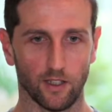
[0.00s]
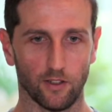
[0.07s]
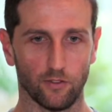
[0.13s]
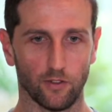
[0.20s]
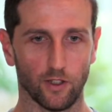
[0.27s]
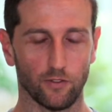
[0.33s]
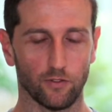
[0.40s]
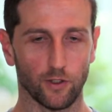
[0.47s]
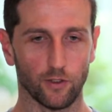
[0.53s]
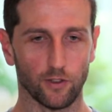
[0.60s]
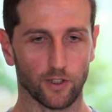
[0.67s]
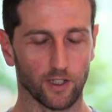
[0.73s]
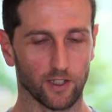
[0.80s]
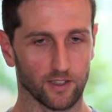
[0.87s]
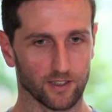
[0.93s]
If you
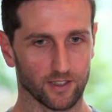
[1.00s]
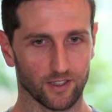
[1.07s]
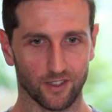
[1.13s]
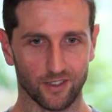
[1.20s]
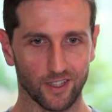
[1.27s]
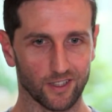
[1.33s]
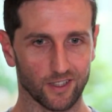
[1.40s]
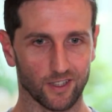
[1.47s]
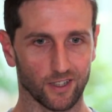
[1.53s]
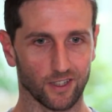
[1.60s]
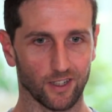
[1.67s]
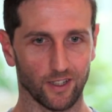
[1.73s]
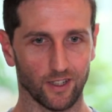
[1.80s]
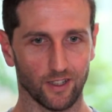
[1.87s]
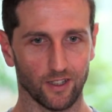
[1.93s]
look at it
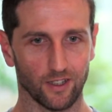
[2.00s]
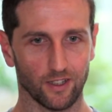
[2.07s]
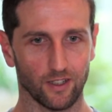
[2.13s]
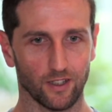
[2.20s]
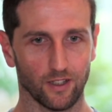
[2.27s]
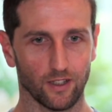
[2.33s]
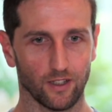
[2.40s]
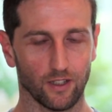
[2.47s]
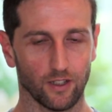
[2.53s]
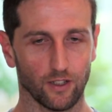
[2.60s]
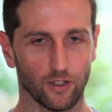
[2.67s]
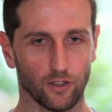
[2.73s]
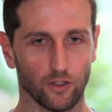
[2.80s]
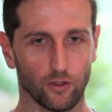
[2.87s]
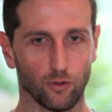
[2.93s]
statistically,
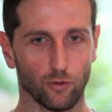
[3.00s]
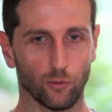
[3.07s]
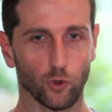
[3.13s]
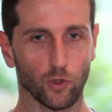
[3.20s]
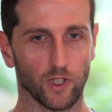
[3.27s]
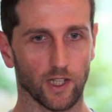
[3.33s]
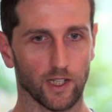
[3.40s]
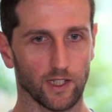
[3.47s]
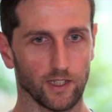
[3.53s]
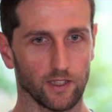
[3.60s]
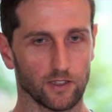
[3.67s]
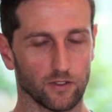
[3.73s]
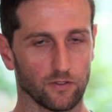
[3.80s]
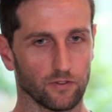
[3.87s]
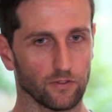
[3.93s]
you're more likely
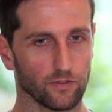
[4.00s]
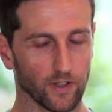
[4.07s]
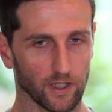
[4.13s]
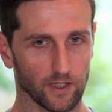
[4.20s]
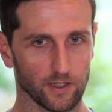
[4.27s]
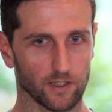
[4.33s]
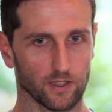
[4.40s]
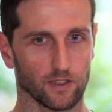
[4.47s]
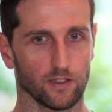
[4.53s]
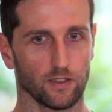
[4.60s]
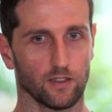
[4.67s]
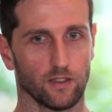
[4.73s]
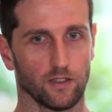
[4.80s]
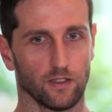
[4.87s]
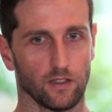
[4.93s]
to face
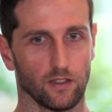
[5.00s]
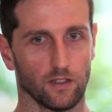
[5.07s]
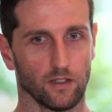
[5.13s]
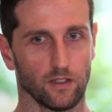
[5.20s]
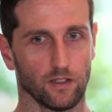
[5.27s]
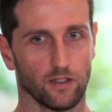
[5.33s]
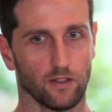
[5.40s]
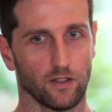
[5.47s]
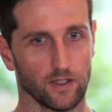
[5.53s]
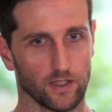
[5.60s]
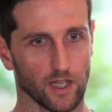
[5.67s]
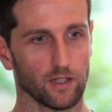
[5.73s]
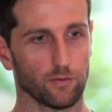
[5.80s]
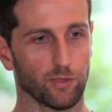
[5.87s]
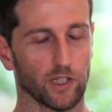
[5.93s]
the
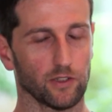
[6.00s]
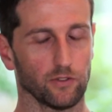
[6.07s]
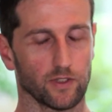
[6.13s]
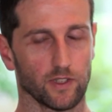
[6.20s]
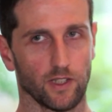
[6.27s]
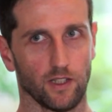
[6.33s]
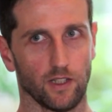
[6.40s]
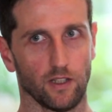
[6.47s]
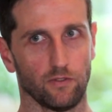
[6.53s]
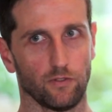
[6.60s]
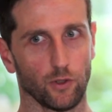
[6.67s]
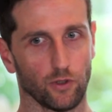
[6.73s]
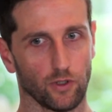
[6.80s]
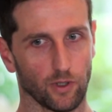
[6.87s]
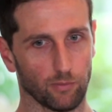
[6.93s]
death penalty
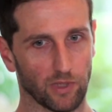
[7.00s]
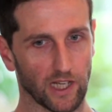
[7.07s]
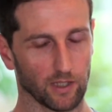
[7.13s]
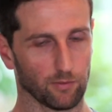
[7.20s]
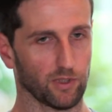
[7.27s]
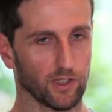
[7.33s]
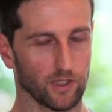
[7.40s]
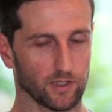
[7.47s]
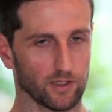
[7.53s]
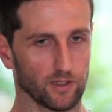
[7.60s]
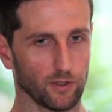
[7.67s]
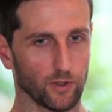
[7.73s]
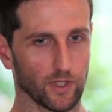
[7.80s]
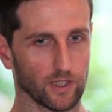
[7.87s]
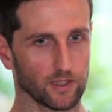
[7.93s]
if you're a black
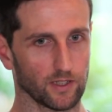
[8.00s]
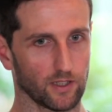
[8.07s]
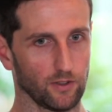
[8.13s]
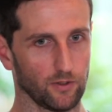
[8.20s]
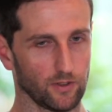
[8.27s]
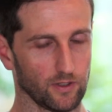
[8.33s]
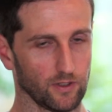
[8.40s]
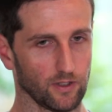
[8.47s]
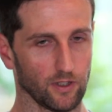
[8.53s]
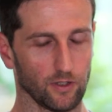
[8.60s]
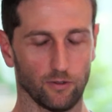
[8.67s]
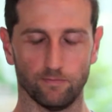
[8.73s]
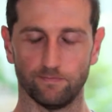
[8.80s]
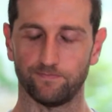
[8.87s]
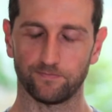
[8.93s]
person
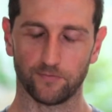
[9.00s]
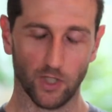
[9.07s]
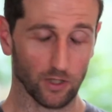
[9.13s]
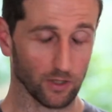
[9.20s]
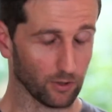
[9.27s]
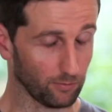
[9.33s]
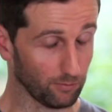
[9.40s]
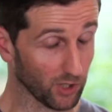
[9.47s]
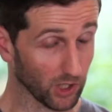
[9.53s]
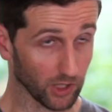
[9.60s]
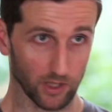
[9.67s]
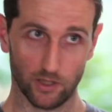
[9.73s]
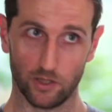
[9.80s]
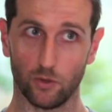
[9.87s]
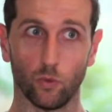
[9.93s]
who
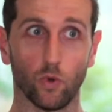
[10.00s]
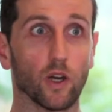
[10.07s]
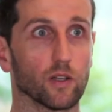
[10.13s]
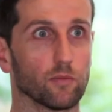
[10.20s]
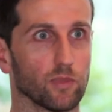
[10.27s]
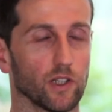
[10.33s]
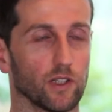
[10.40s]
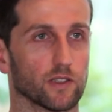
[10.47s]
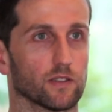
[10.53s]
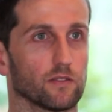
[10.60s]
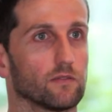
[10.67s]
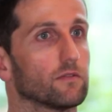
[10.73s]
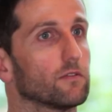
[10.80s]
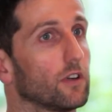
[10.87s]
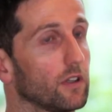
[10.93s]
murders a white
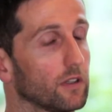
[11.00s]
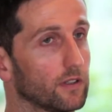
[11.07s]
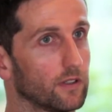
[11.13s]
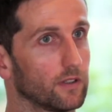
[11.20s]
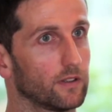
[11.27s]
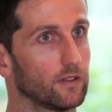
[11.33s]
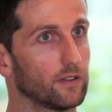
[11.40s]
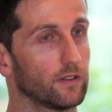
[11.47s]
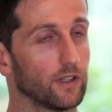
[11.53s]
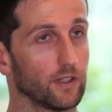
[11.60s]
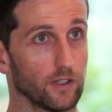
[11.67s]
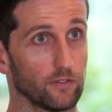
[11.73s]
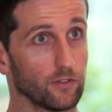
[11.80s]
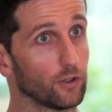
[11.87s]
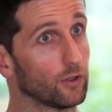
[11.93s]
person, rather
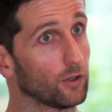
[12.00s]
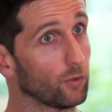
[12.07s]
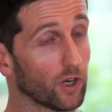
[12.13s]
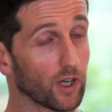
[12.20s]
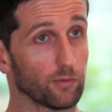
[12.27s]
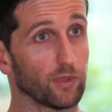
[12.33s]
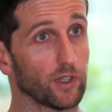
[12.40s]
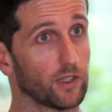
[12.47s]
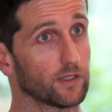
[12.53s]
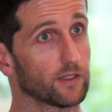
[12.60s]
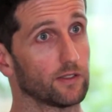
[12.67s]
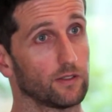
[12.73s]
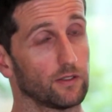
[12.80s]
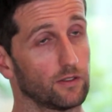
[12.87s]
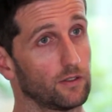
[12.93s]
than if you're a white
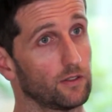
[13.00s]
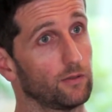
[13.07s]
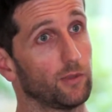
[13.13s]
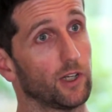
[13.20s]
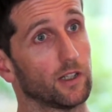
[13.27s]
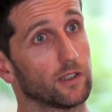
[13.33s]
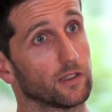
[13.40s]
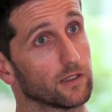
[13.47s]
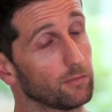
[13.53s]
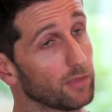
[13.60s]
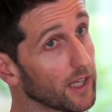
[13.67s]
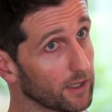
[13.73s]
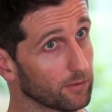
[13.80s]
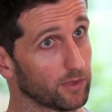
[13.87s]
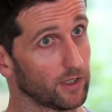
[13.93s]
person who murders a
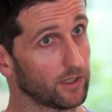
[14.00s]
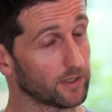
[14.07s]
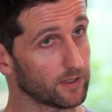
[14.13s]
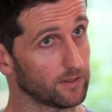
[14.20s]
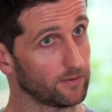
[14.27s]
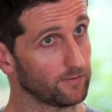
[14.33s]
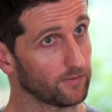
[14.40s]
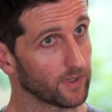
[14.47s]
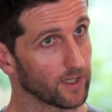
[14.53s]
black person,